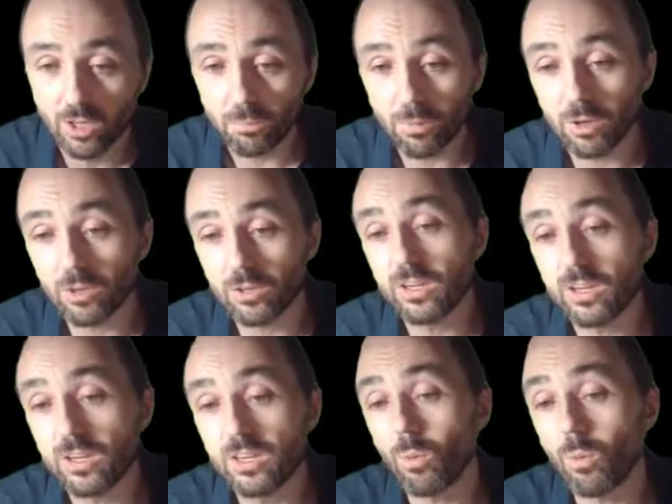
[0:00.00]
But in
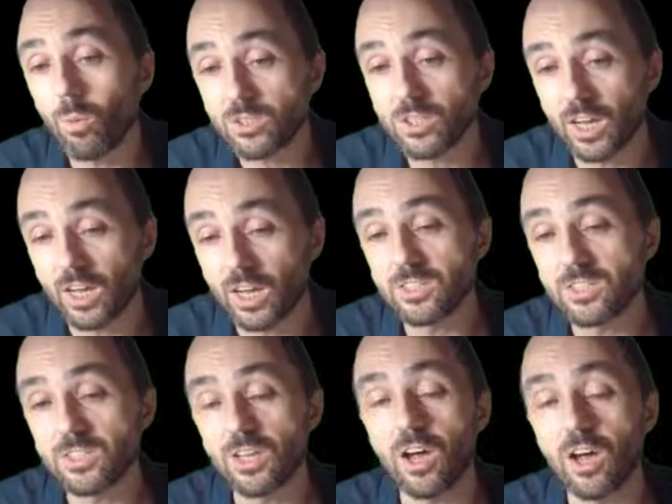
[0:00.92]
the worst
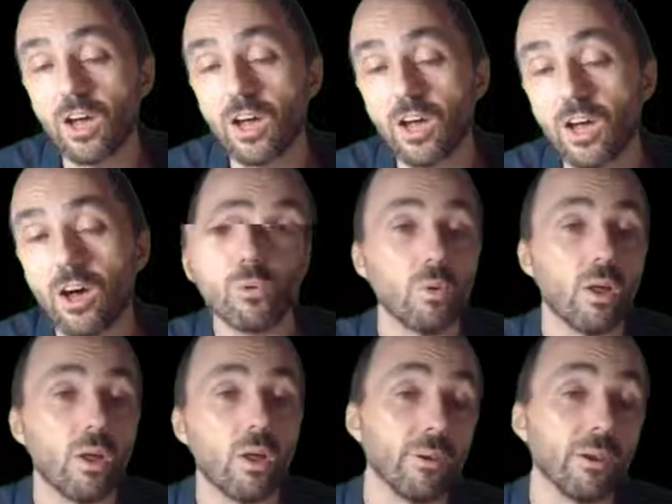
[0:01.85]
case, all the rules
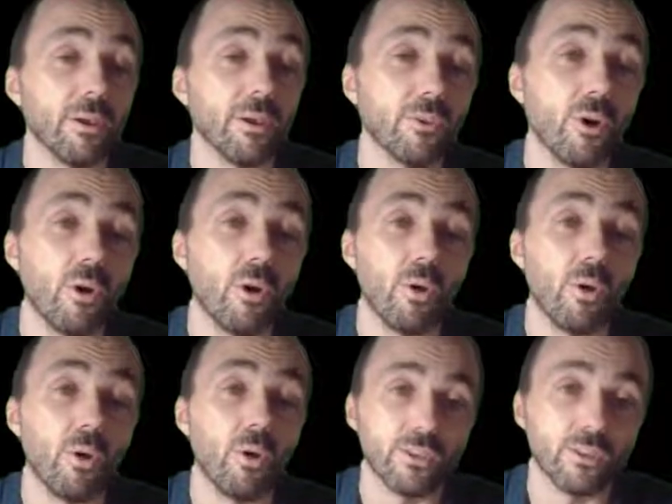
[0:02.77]
appear in the whole
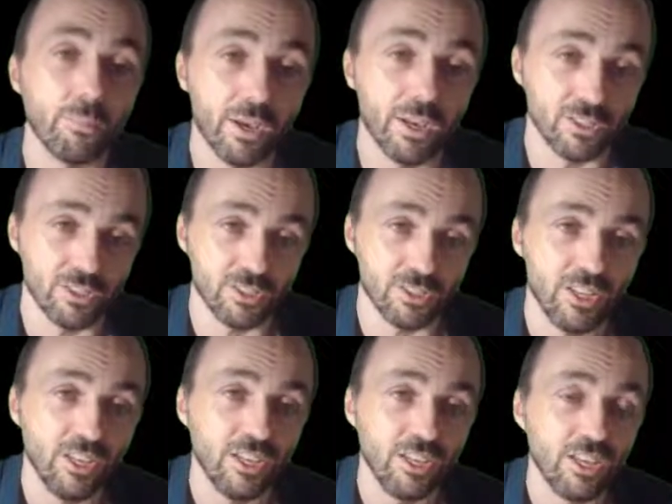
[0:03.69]
database,
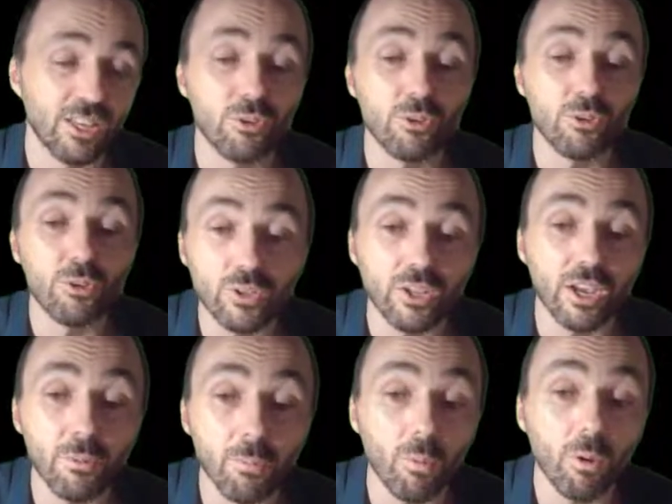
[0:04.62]
and it will
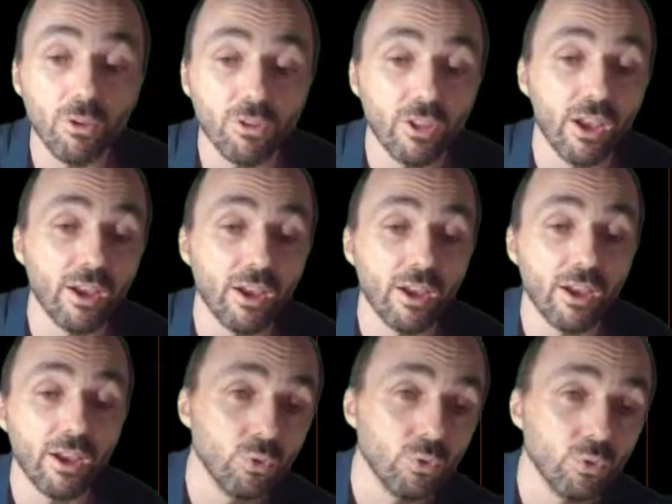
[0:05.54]
take more time
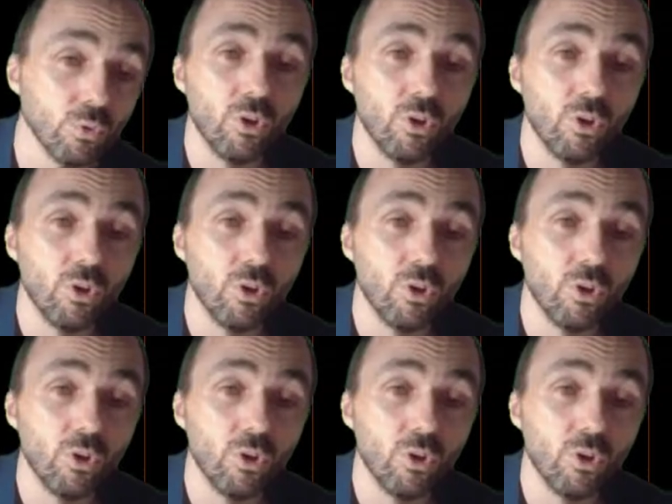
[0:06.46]
to